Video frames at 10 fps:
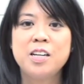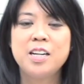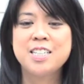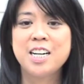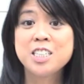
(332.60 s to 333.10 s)

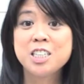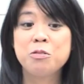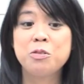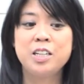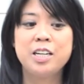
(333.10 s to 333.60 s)
It's actually
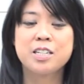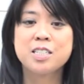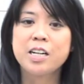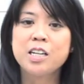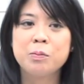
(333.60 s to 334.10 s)
really
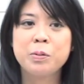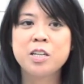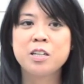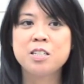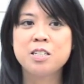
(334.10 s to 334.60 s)
exciting
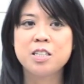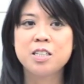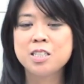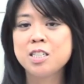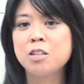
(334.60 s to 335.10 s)
because
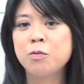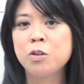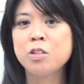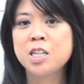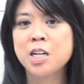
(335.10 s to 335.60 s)
this is the
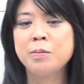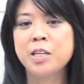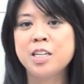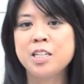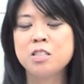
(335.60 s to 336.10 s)
first time
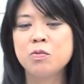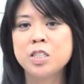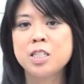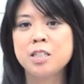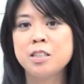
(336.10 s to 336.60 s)
that he's
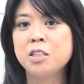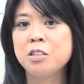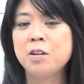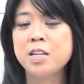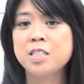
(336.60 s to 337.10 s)
visited the
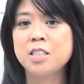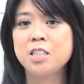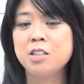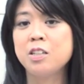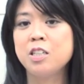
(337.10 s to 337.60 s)
U.S. in
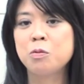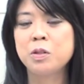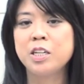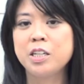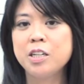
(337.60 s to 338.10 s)
nearly
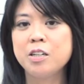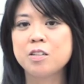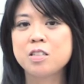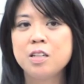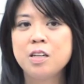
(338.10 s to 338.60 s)
20
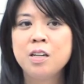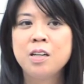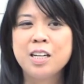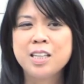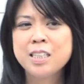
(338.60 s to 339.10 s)
years.
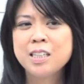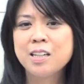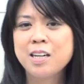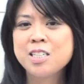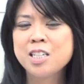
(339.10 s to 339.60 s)
I think the
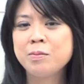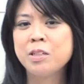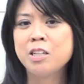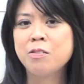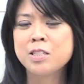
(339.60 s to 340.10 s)
last time
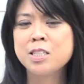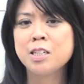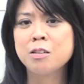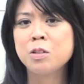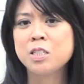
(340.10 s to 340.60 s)
that he
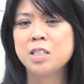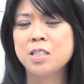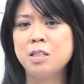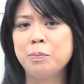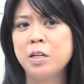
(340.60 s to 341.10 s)
visited was
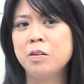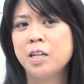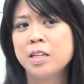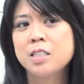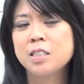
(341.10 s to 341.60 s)
in about
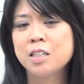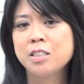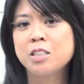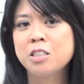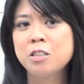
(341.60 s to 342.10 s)

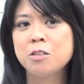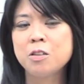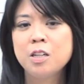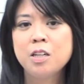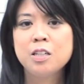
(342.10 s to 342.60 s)
1992.
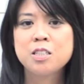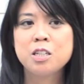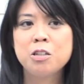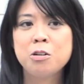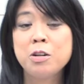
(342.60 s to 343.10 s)

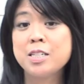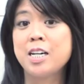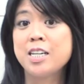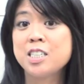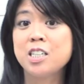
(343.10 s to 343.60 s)
So he's
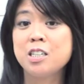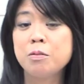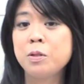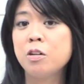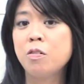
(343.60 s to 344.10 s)
actually going
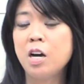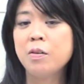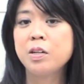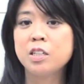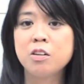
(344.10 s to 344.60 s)
to be
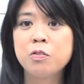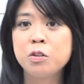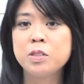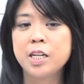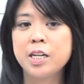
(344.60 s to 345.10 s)
arriving in a few
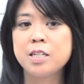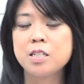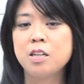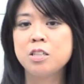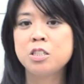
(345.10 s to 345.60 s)
days
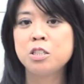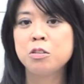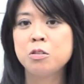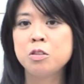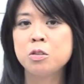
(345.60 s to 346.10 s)
on
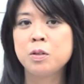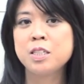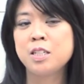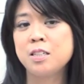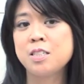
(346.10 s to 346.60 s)
June
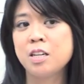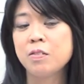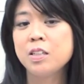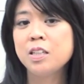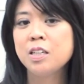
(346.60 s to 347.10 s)

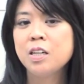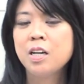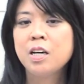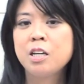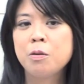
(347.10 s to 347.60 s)
27th.
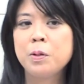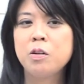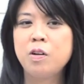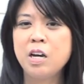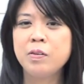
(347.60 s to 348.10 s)
He'll be
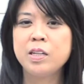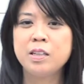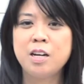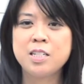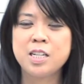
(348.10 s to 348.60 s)
arriving
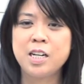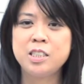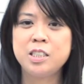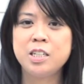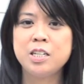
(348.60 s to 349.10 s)
in Los
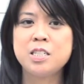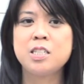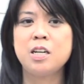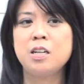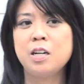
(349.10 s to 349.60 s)
Angeles,
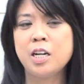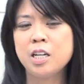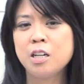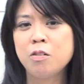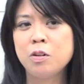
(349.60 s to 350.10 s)
uh,
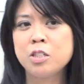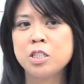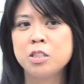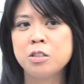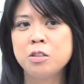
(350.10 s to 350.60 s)
heading over
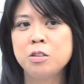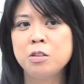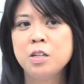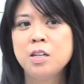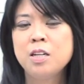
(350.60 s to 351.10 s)
to
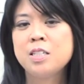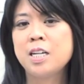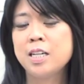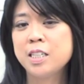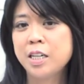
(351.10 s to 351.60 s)

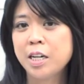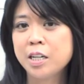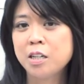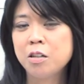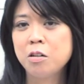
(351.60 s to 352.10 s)
San
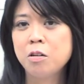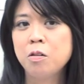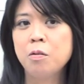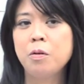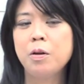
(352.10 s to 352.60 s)

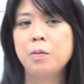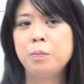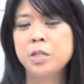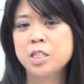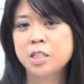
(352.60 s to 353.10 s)
Diego,
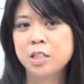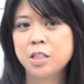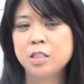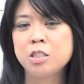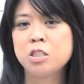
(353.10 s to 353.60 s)

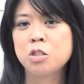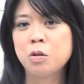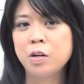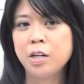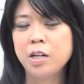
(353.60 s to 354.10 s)
Michigan,
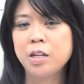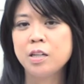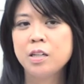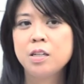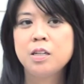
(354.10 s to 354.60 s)
Detroit.
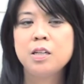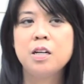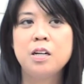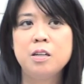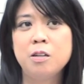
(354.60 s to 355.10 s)

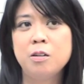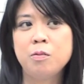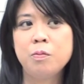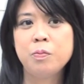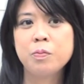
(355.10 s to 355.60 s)
Um,
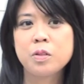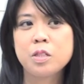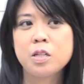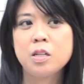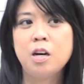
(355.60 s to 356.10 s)

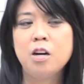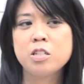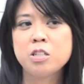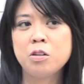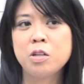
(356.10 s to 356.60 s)

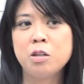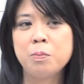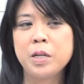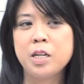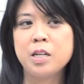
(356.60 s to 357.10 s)
also, he'll
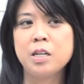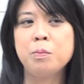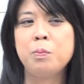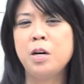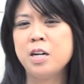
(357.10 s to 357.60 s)
be in
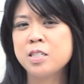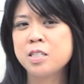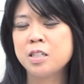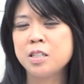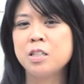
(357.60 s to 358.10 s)

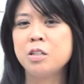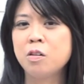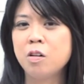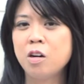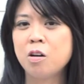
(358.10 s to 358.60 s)
Boston, New
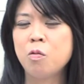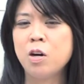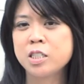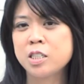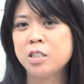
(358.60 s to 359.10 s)
York,
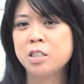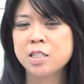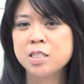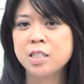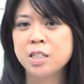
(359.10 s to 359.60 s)
Washington,
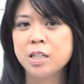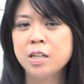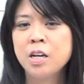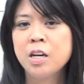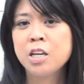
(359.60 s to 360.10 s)
D.C.,
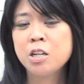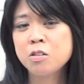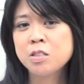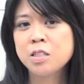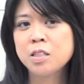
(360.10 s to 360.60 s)

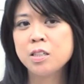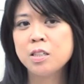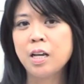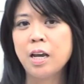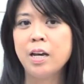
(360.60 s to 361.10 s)
Houston,
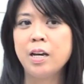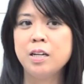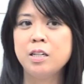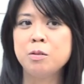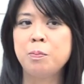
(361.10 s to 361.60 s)

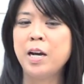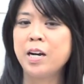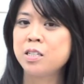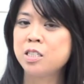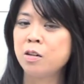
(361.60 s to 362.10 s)
and
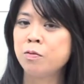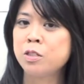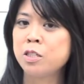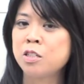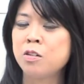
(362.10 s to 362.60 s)
back in San
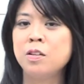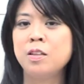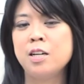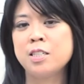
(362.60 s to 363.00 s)
Francisco and Los